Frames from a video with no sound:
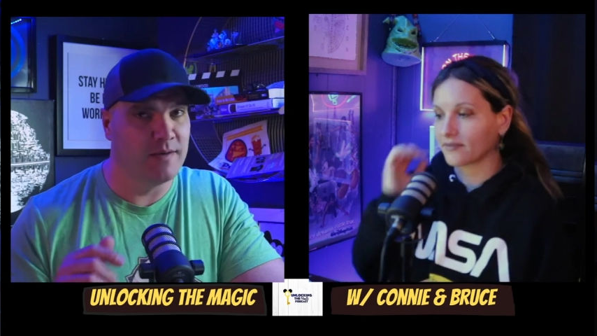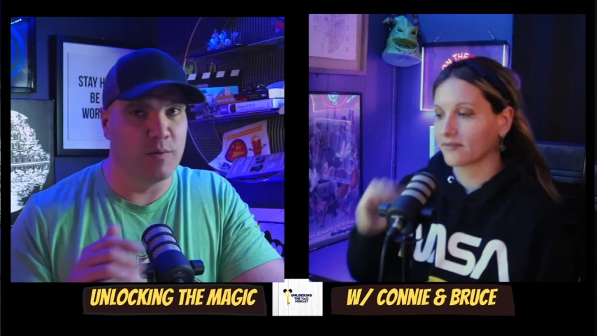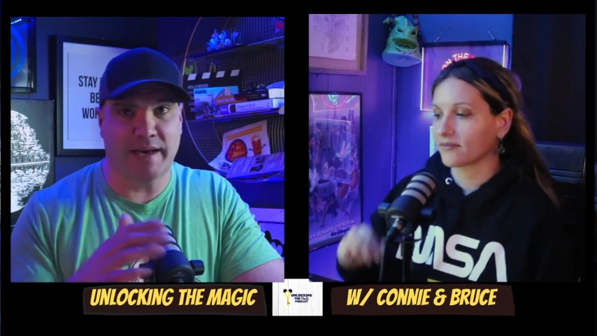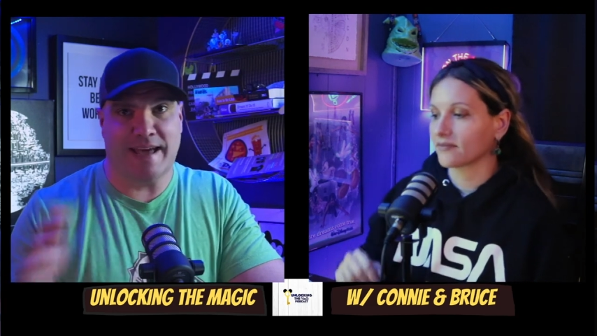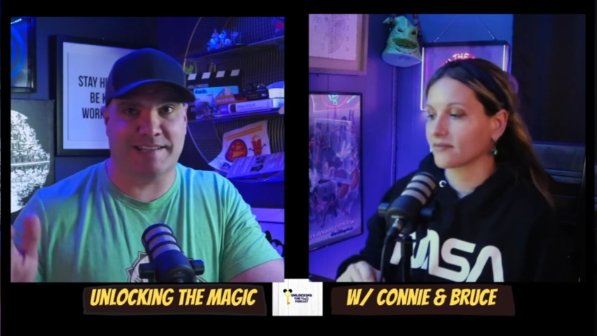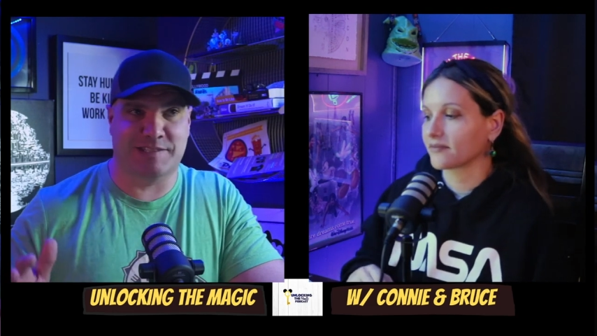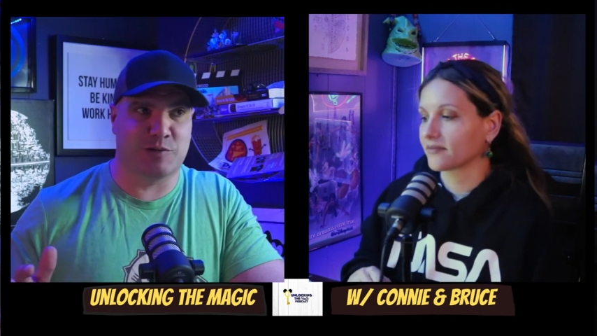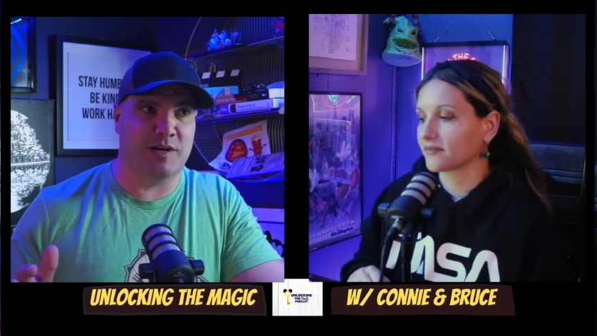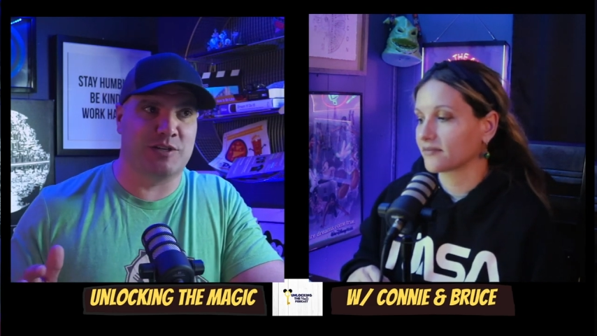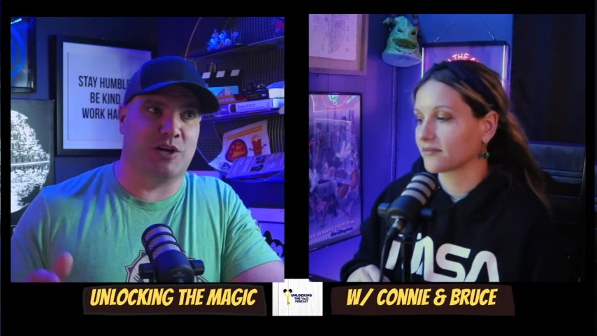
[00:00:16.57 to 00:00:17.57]
Speaker 1: We get asked this
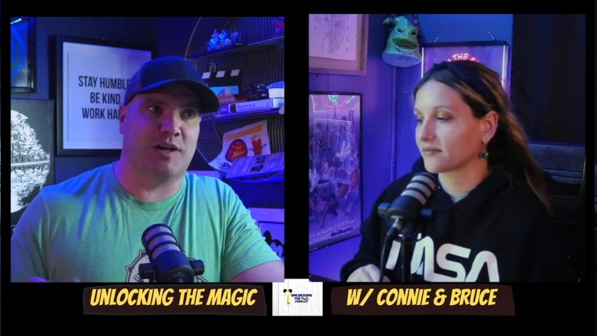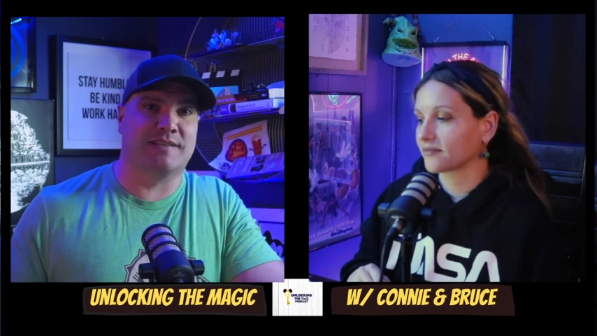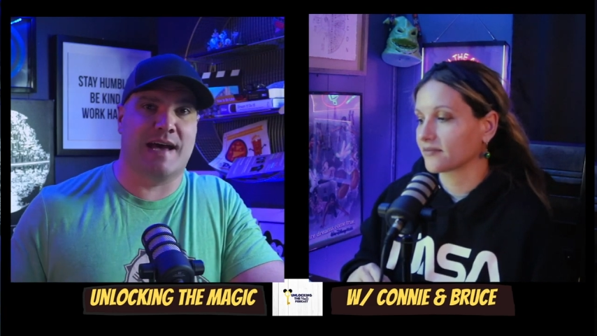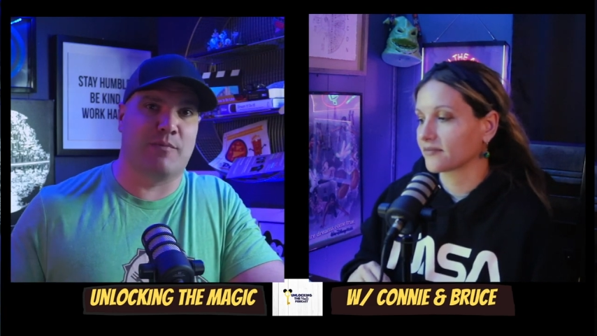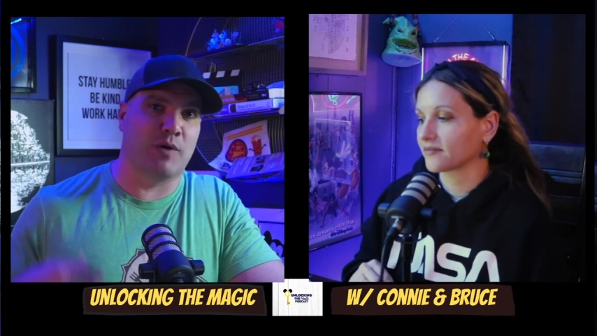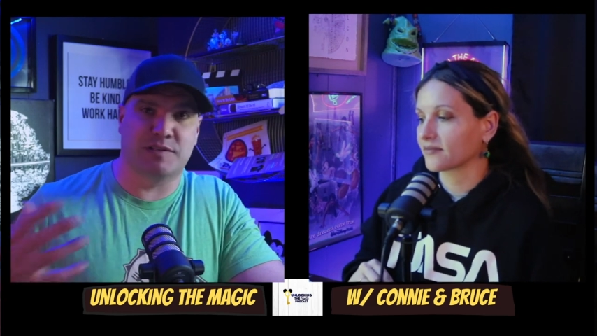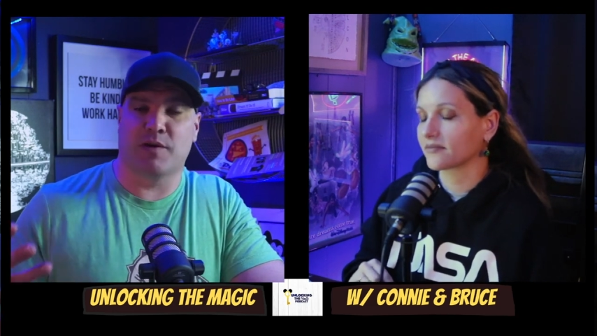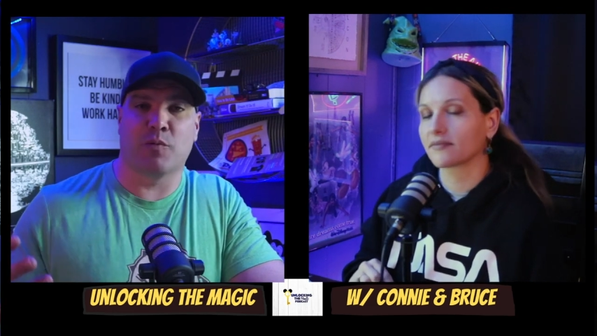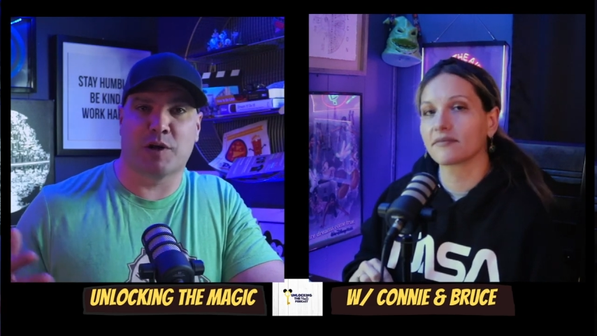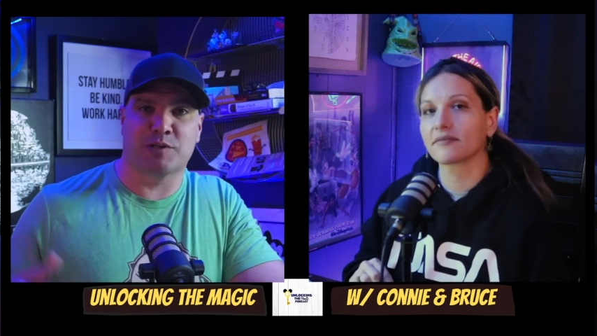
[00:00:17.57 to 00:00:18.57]
question all the time. What's
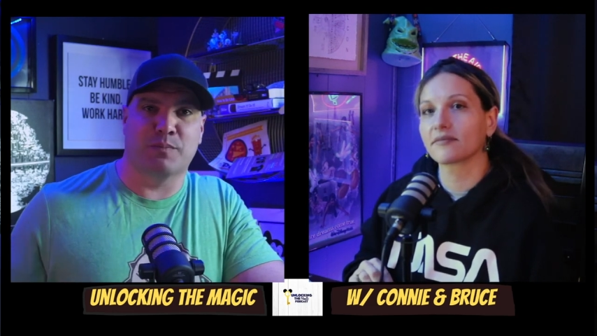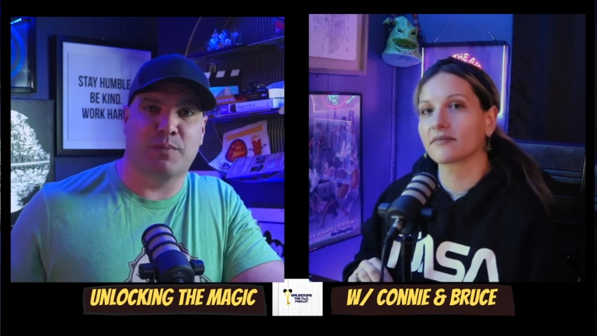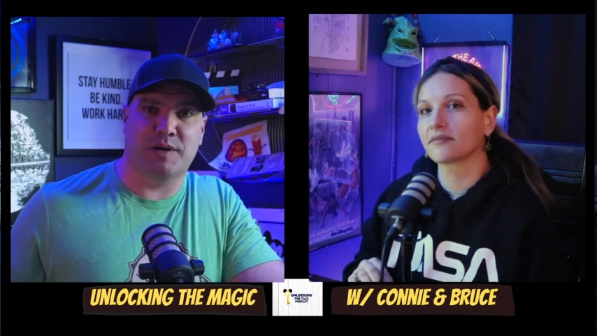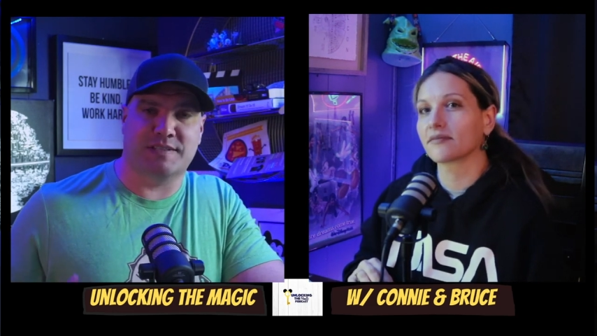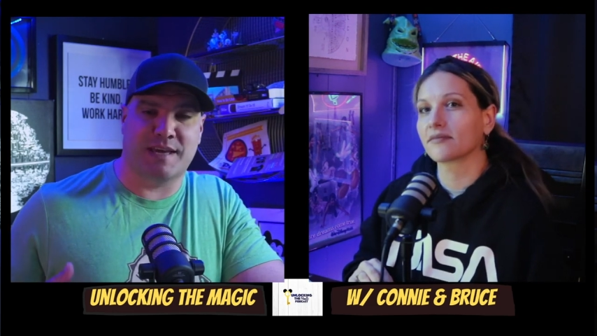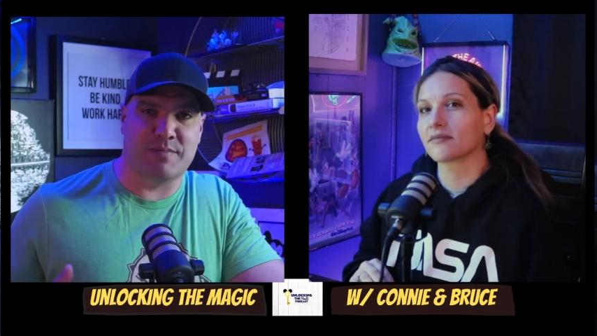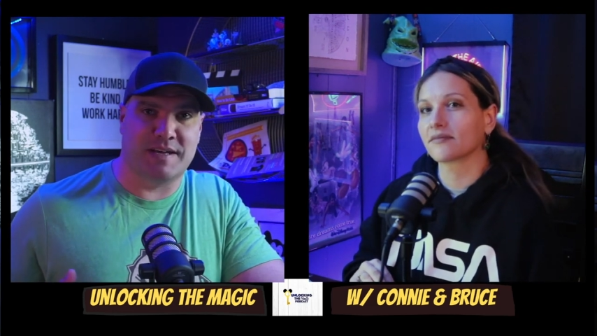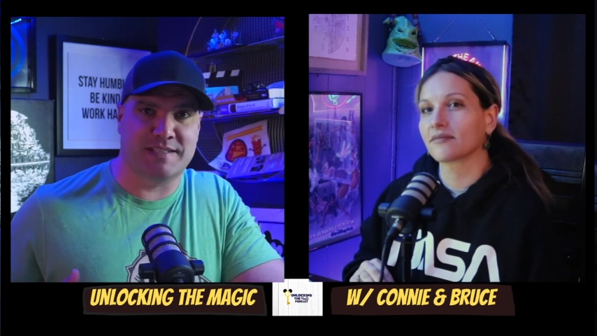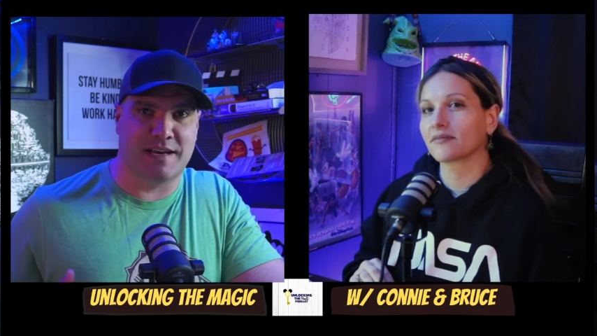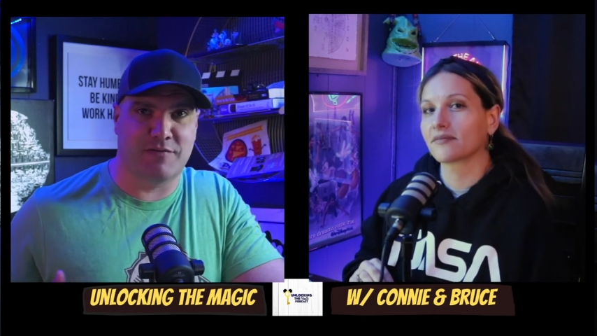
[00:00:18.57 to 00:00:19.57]
what are some books to get me
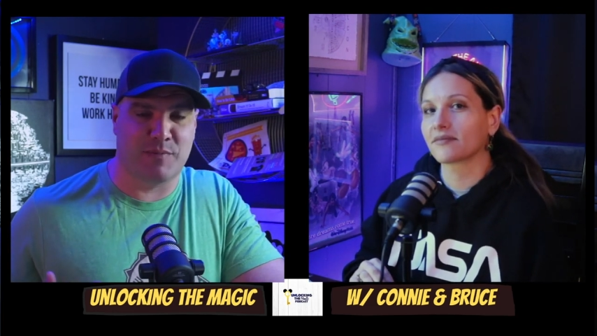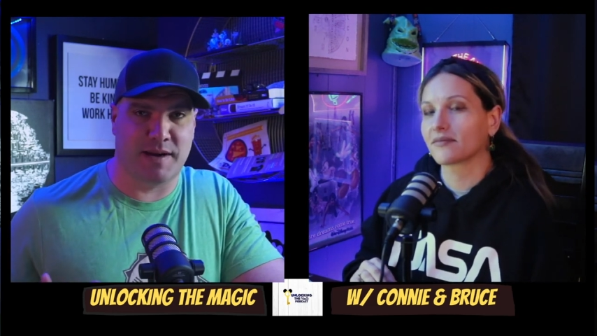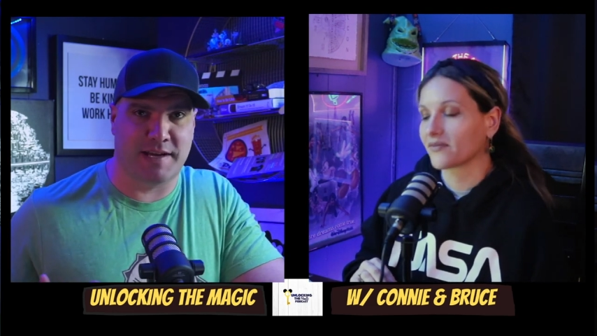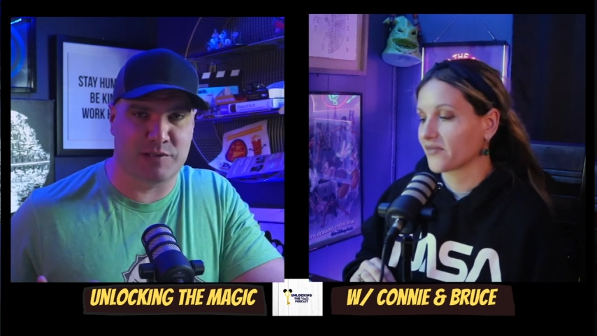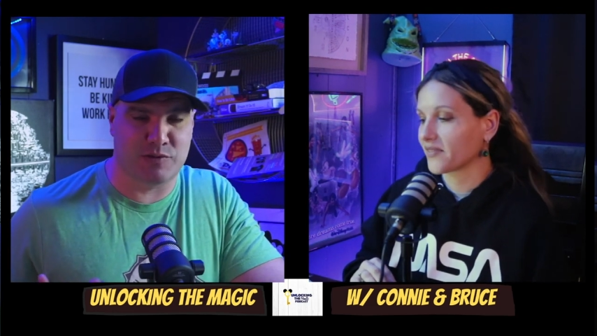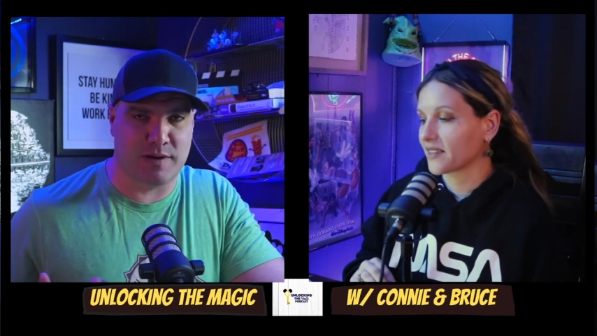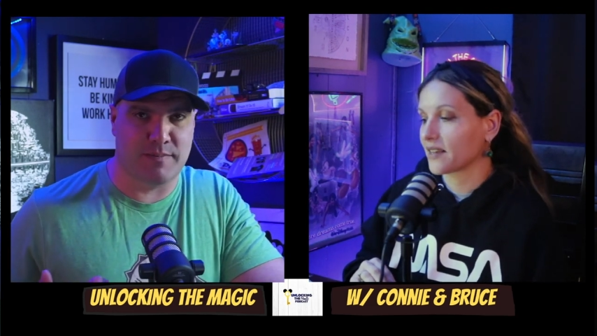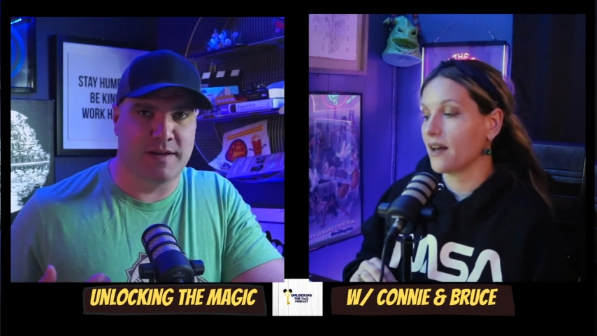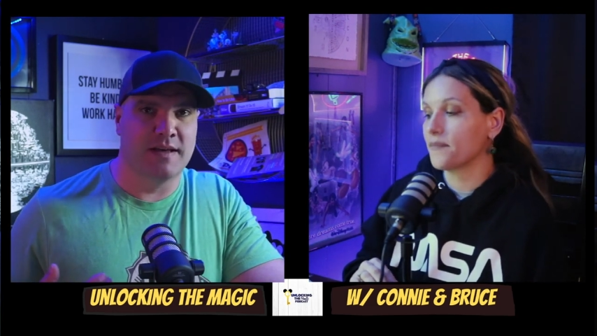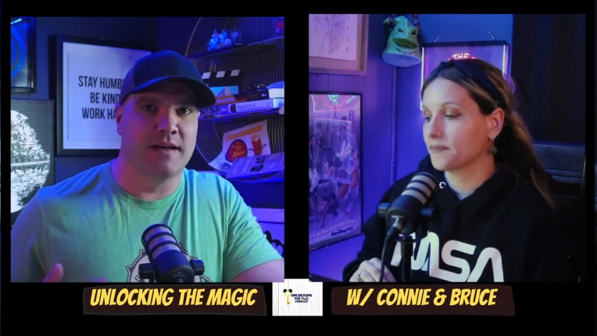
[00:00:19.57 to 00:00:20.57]
excited for my next
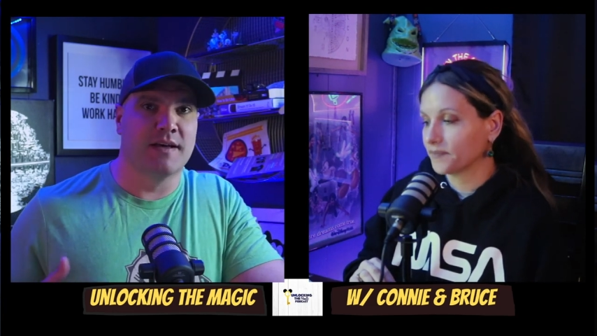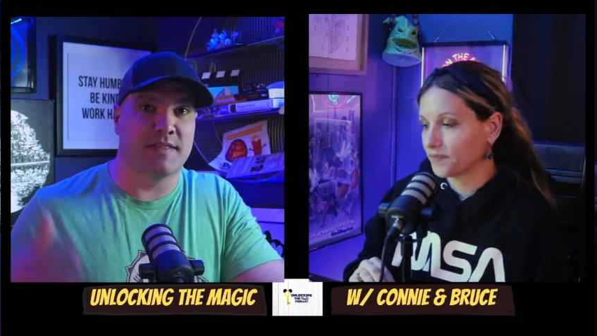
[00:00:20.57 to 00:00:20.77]
trip? Yep.